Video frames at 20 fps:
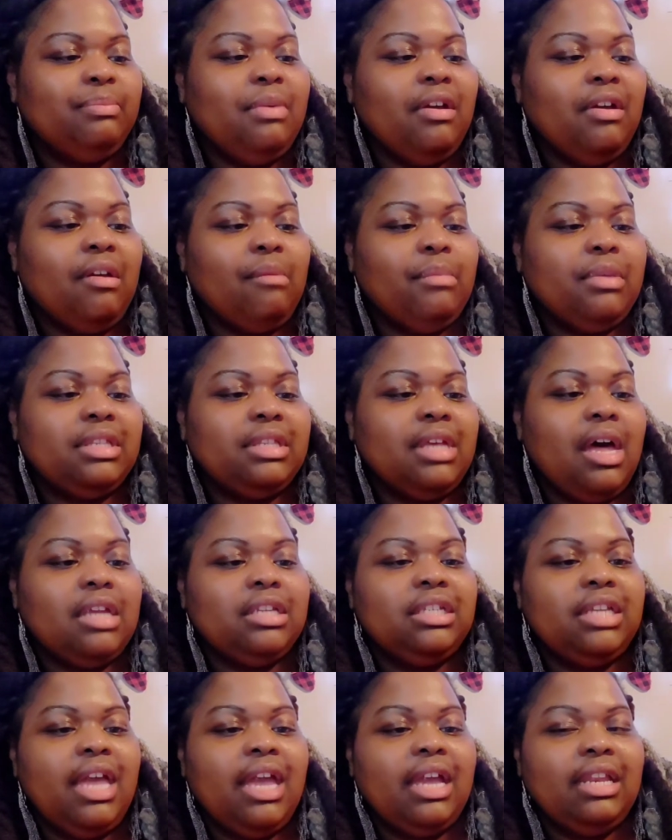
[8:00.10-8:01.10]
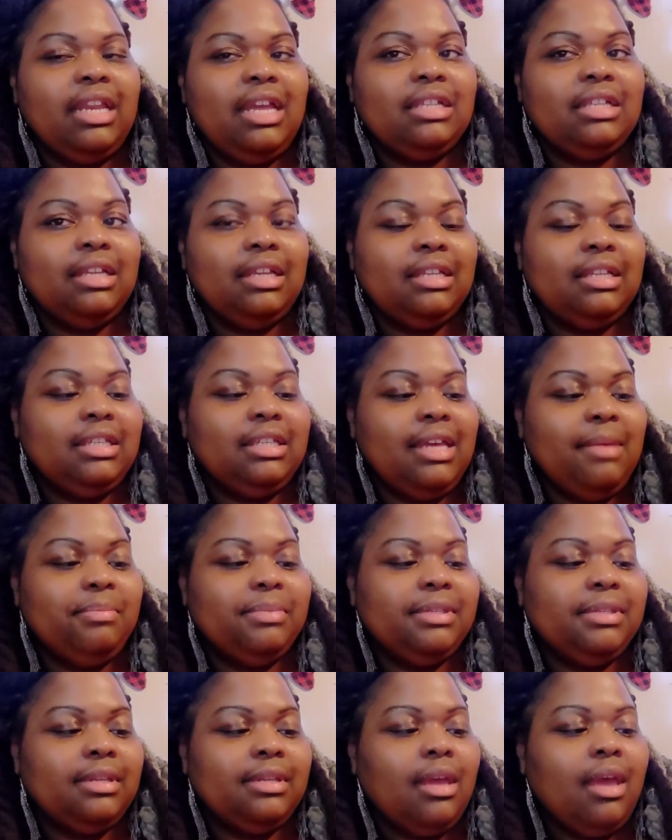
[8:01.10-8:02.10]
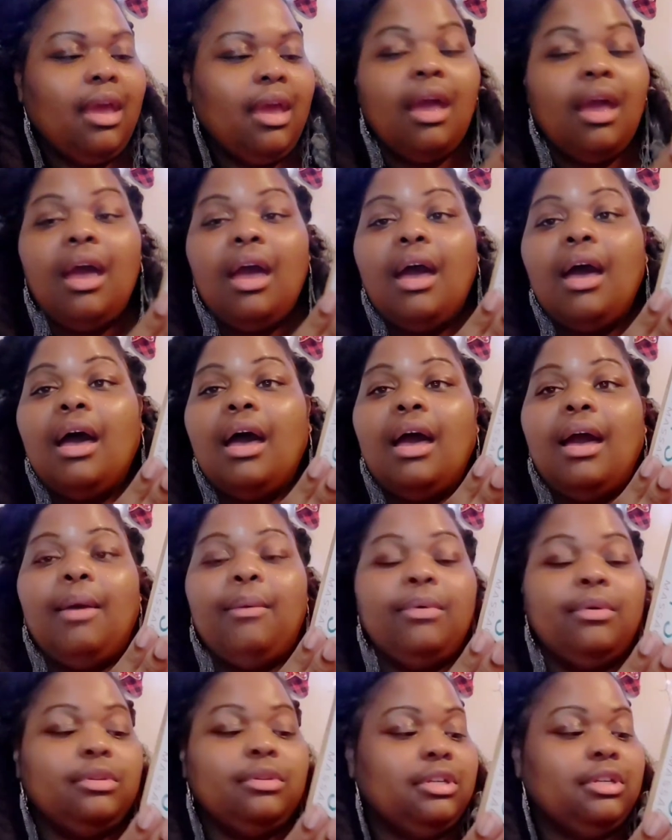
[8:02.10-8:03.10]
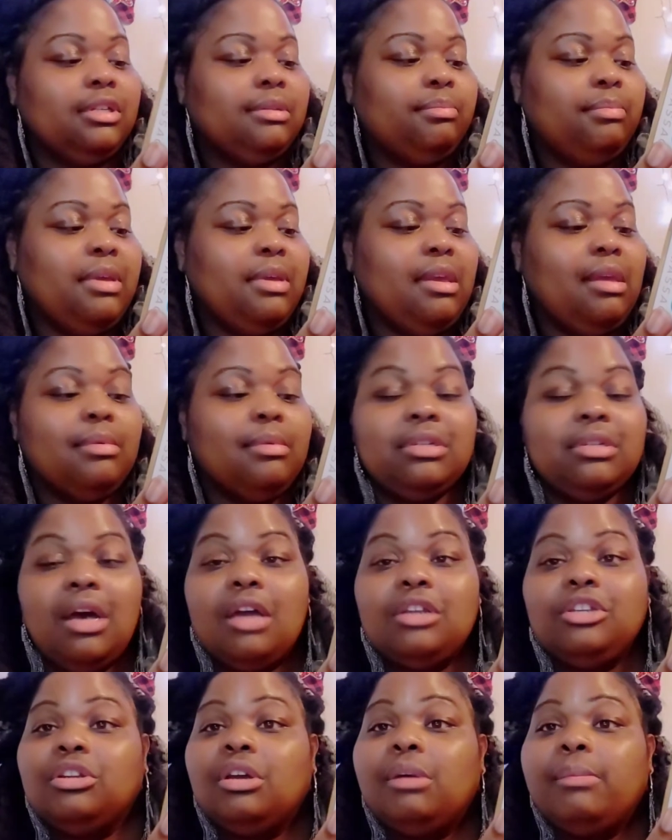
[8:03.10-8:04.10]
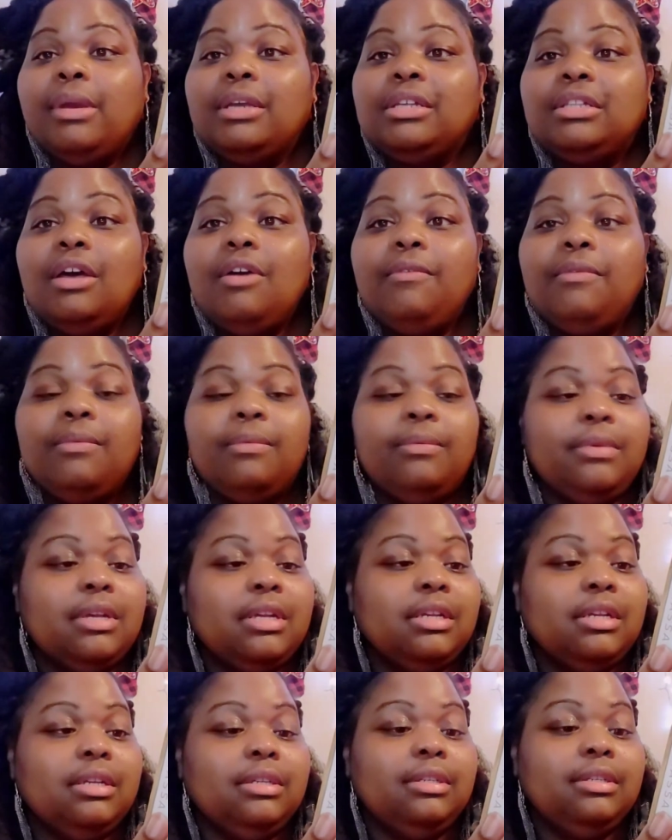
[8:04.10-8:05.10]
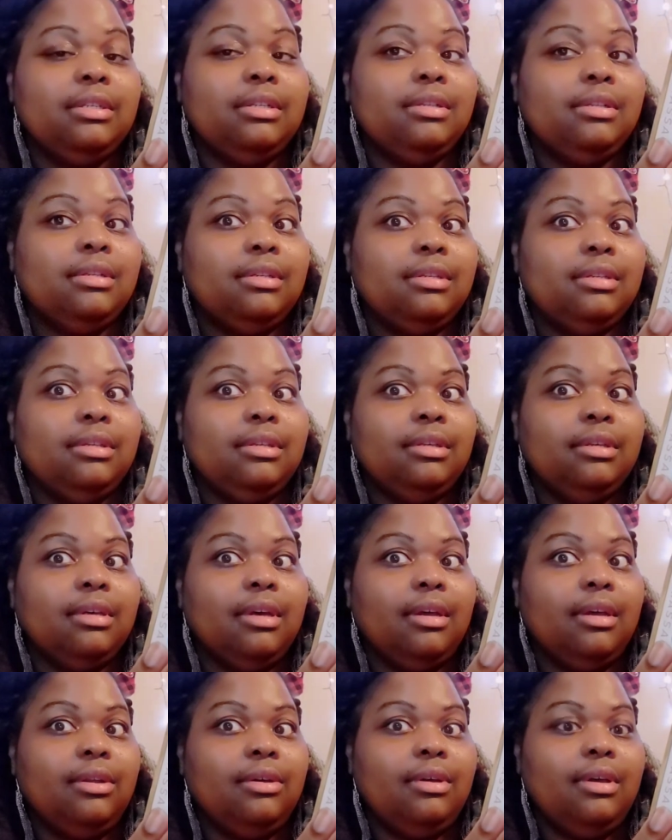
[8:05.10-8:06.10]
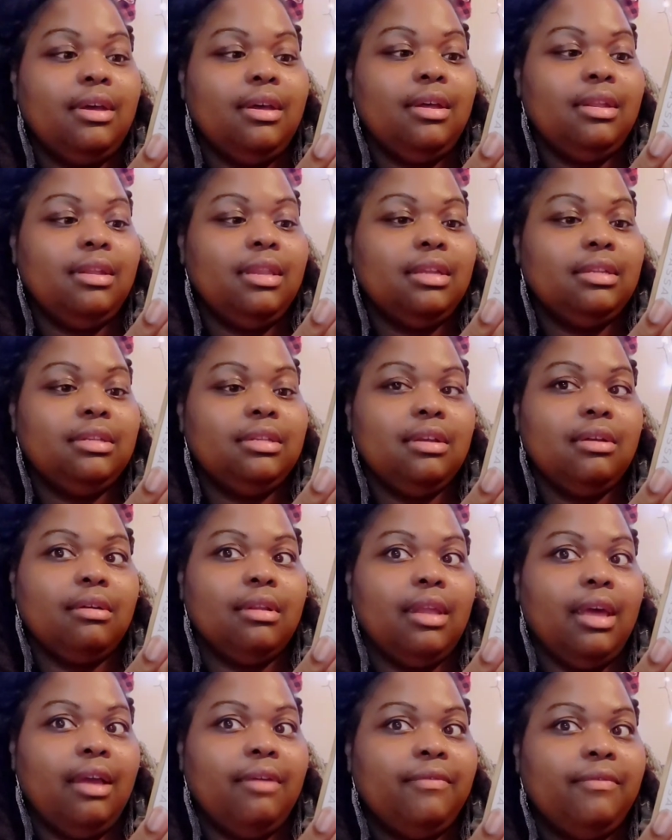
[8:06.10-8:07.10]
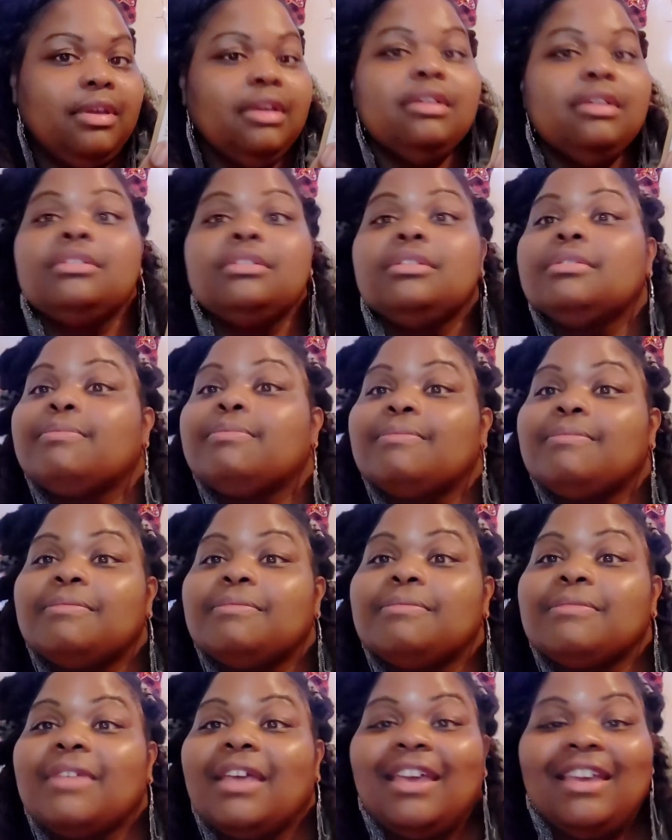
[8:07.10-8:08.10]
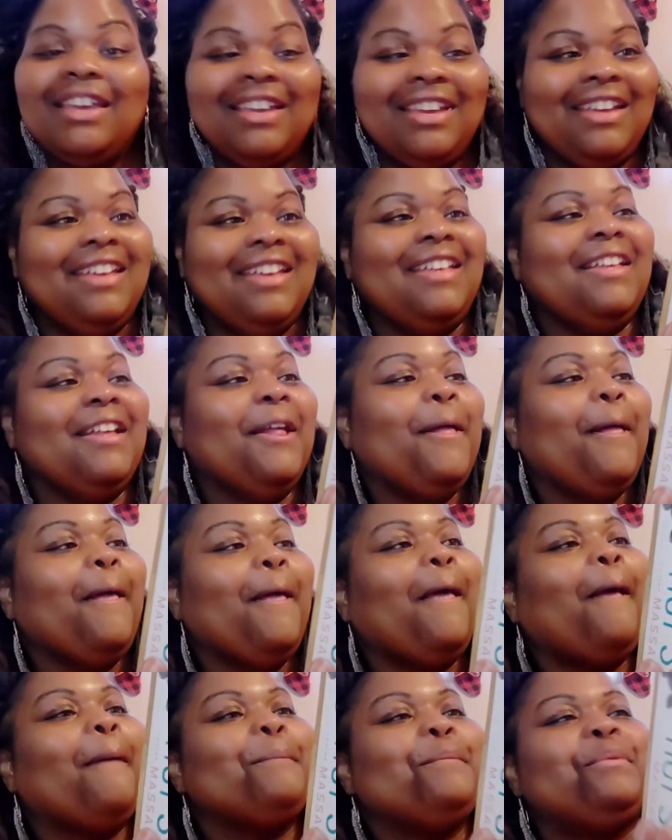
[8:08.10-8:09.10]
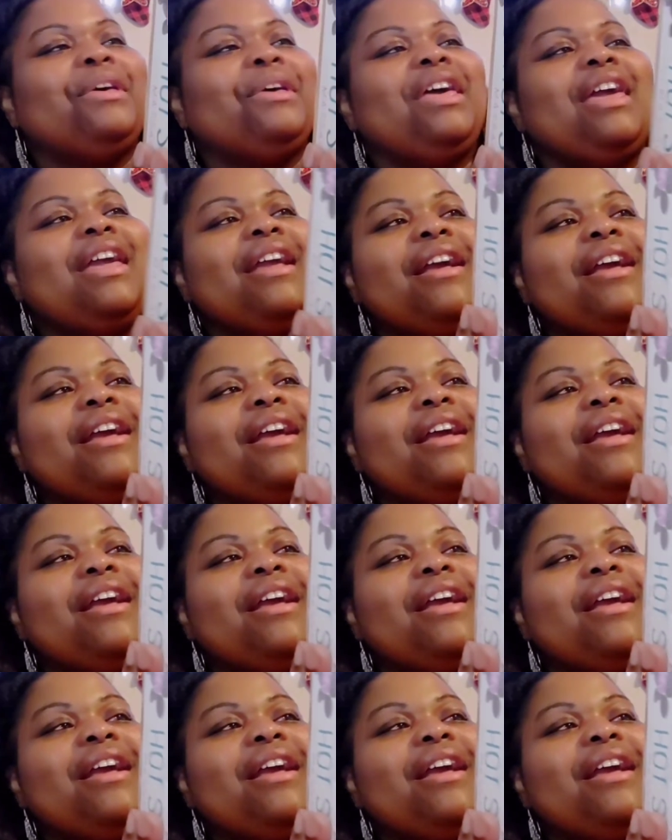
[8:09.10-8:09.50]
book of massage techniques and tips. I will just be massaging on myself because y'all know how the single life is. But